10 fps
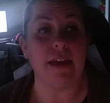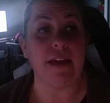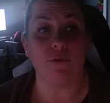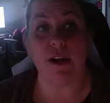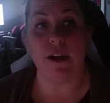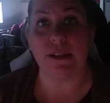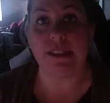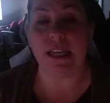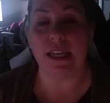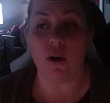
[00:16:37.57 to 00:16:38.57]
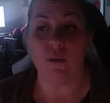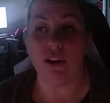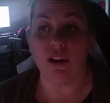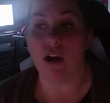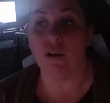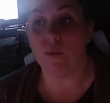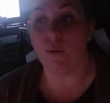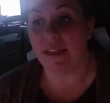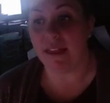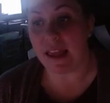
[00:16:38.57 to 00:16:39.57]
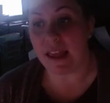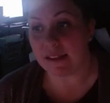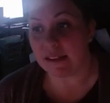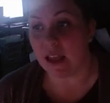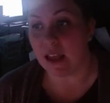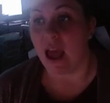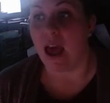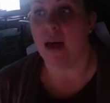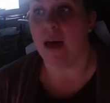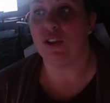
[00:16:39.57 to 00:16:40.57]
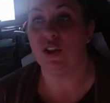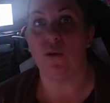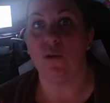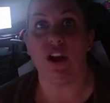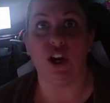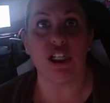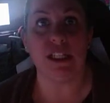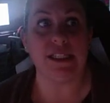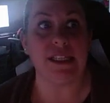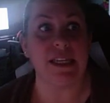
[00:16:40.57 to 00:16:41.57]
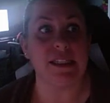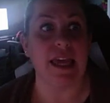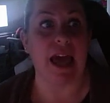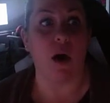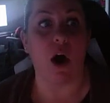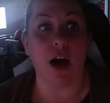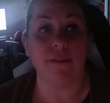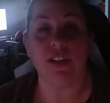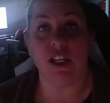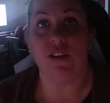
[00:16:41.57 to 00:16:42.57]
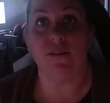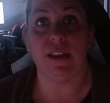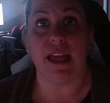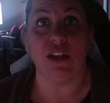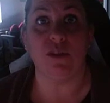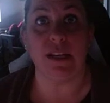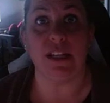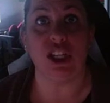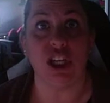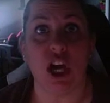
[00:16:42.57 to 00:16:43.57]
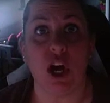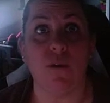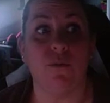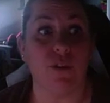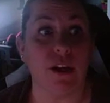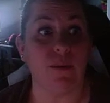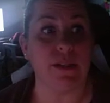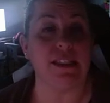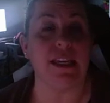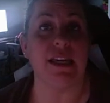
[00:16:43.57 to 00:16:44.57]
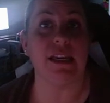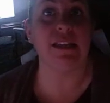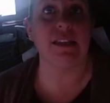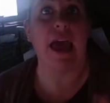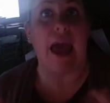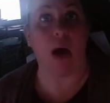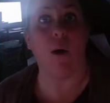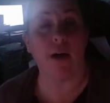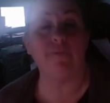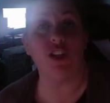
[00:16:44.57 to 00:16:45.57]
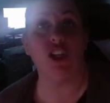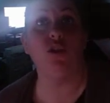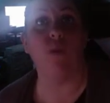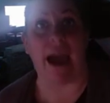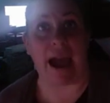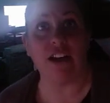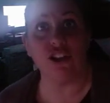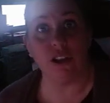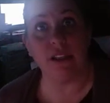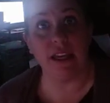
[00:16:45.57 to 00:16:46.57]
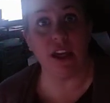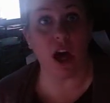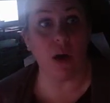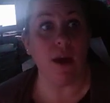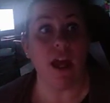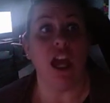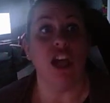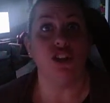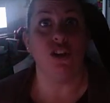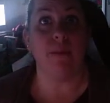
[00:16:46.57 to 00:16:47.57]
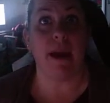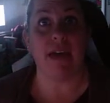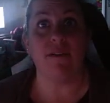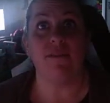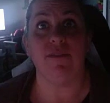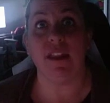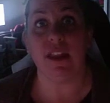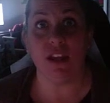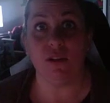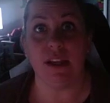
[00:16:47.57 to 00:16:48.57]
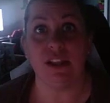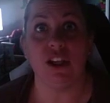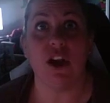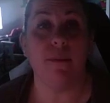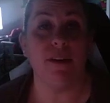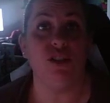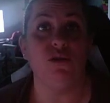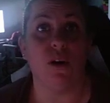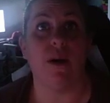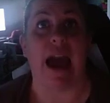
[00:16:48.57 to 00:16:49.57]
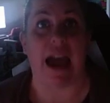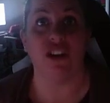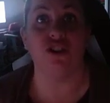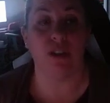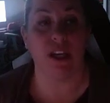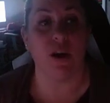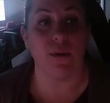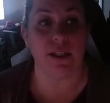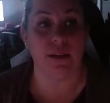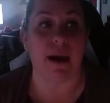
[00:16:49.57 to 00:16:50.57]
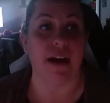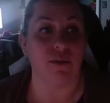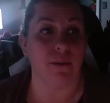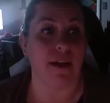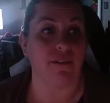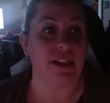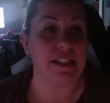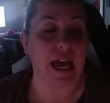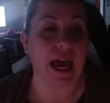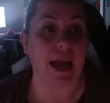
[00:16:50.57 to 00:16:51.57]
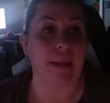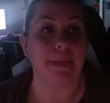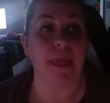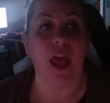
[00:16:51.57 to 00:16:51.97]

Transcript: and frequency go along with this. So the urgency is like how often you feel like you need to go. Frequency is how often you actually go. So you might have a feeling you need to go, but you don't actually go to the bathroom every time.